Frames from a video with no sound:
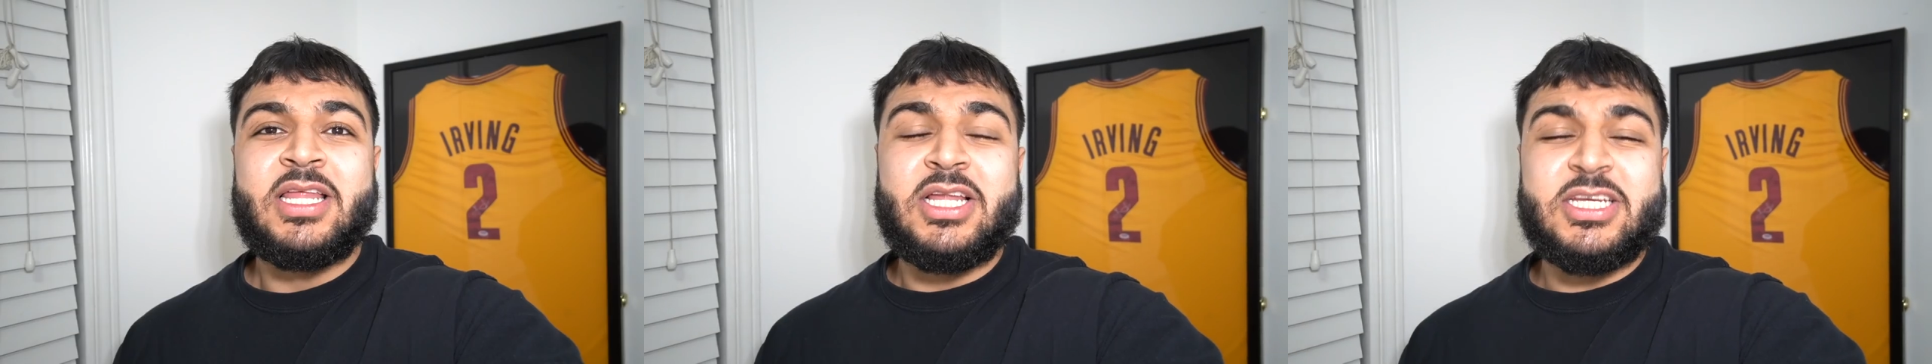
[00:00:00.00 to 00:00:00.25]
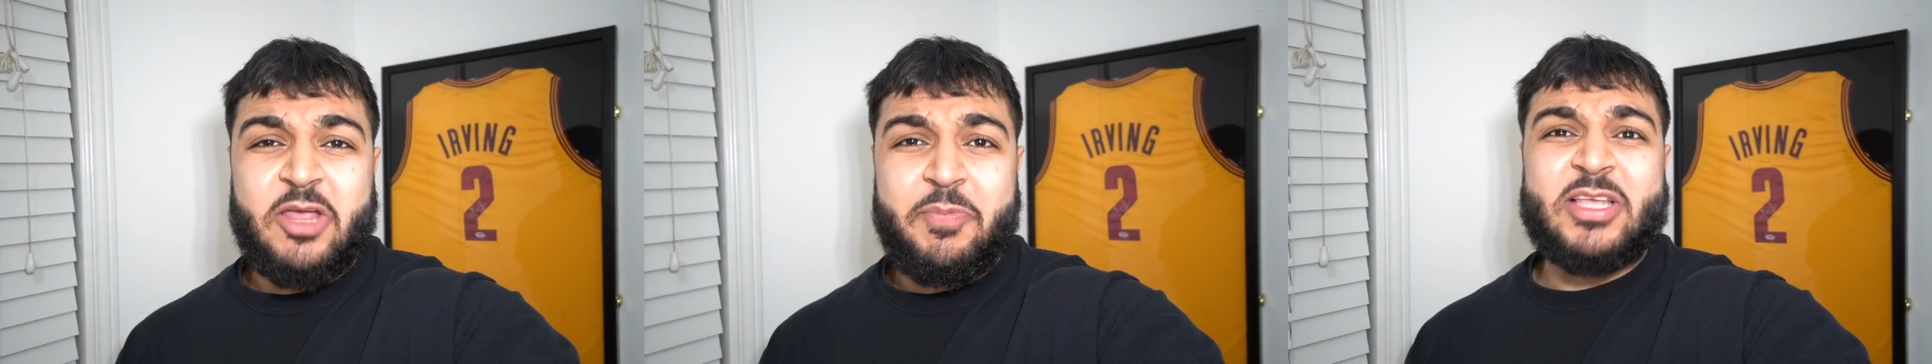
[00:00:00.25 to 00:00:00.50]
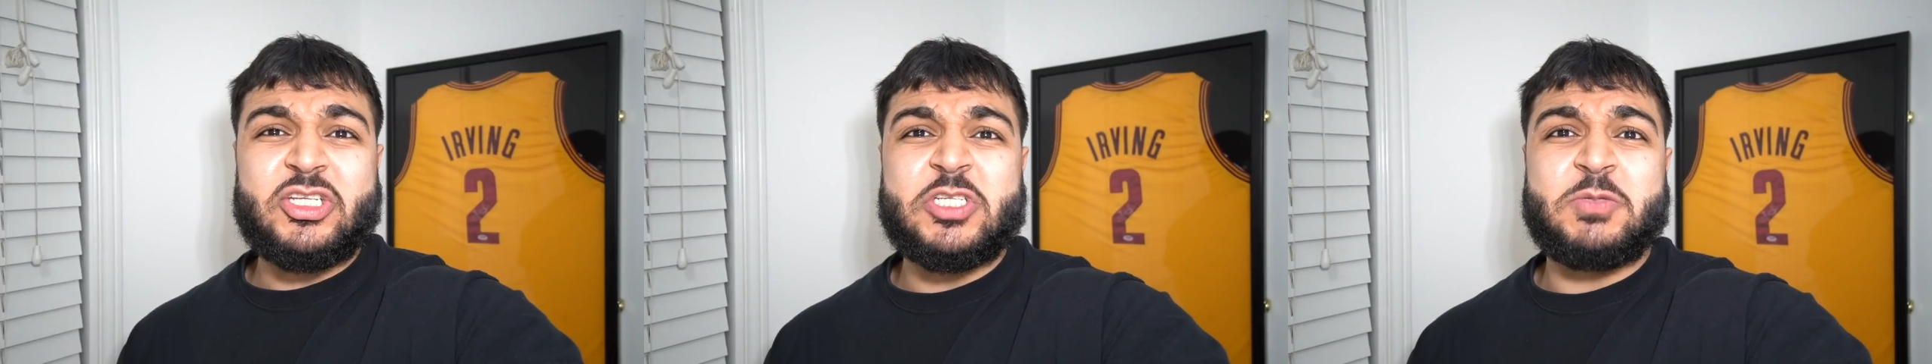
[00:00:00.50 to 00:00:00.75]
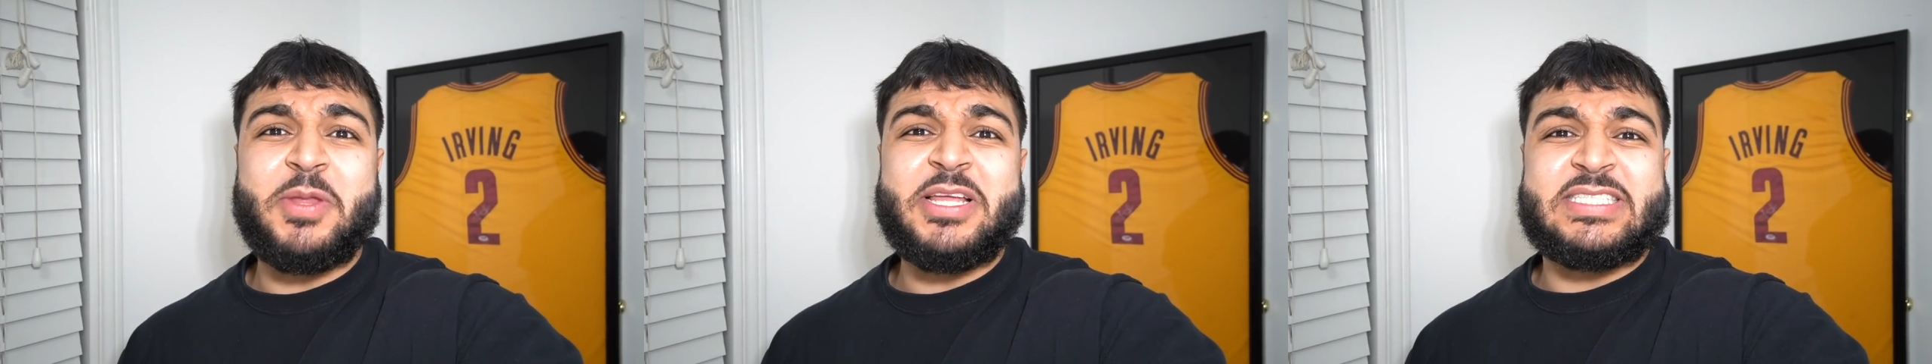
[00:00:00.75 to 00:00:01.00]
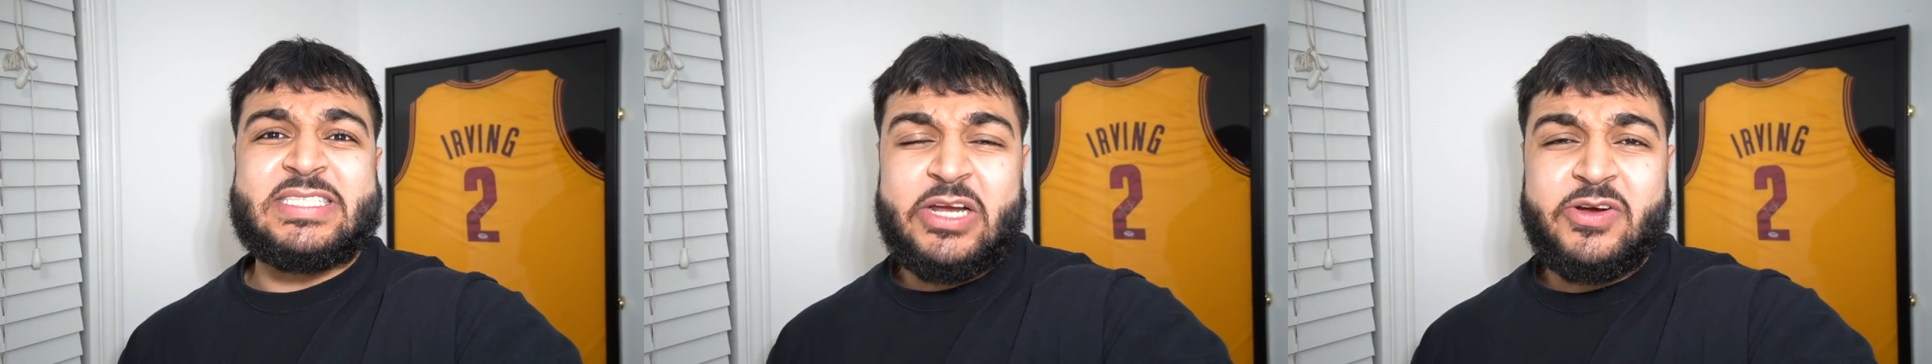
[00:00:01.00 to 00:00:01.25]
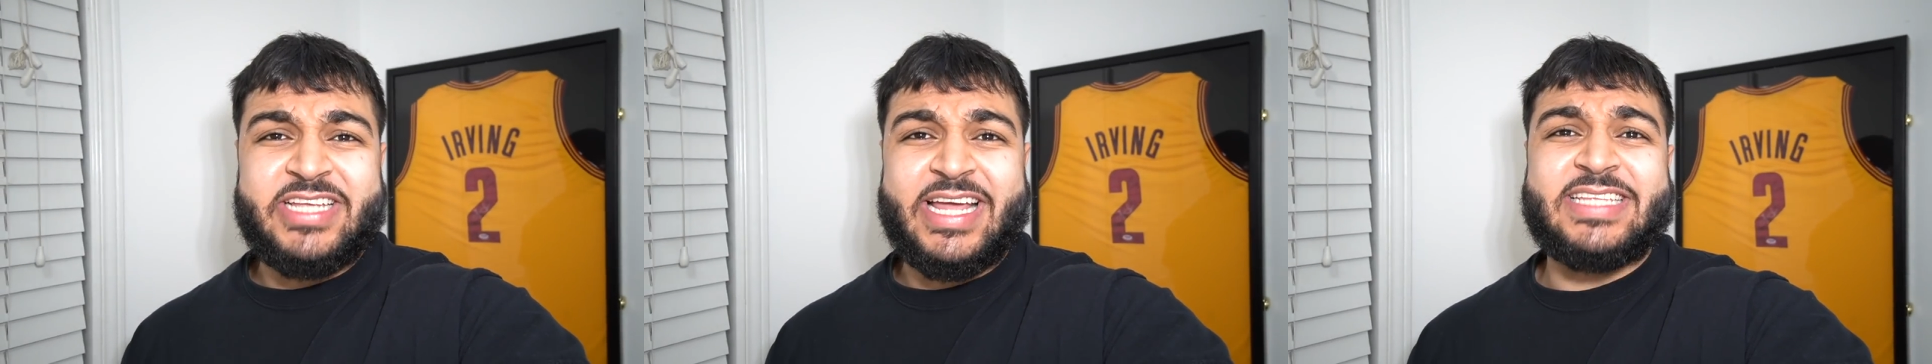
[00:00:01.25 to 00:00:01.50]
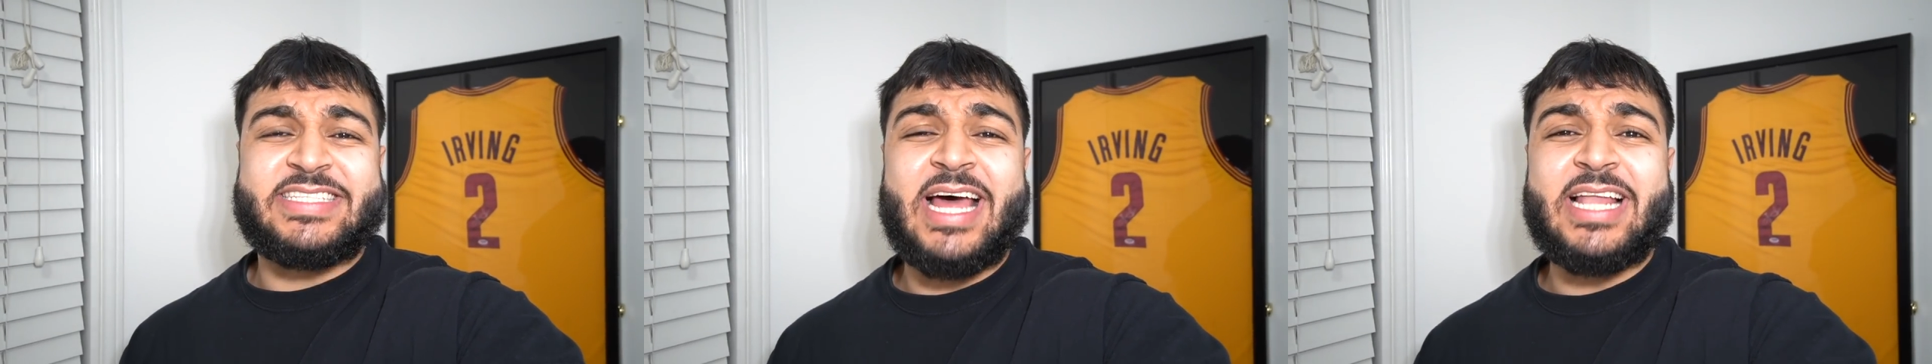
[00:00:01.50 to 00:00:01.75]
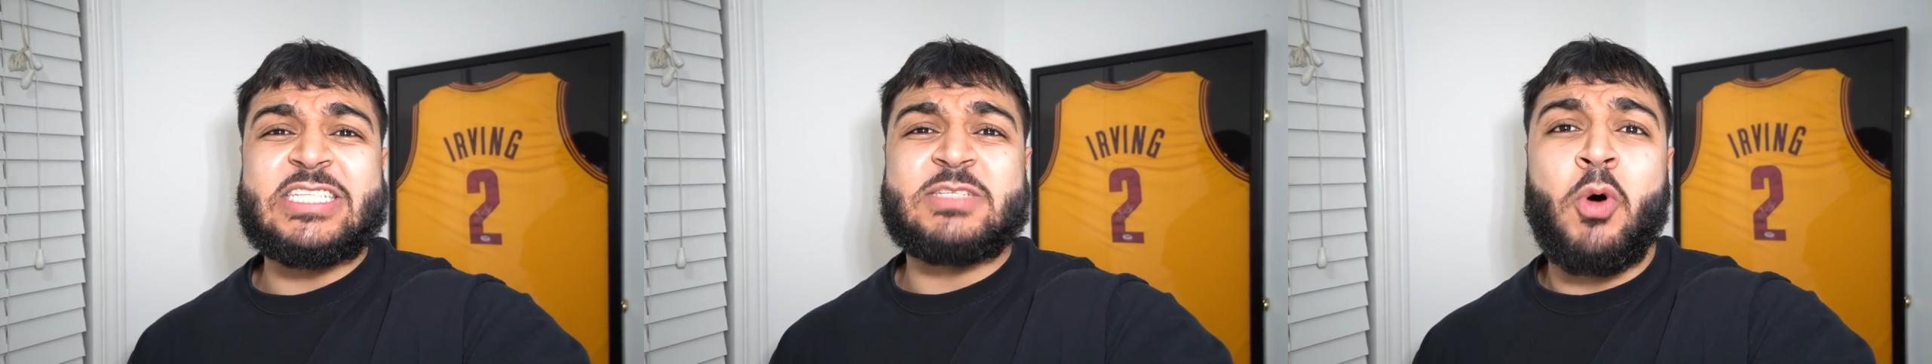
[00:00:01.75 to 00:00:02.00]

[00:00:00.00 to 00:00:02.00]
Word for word: Looks like Baby Scrubs playing serious. I can tell he's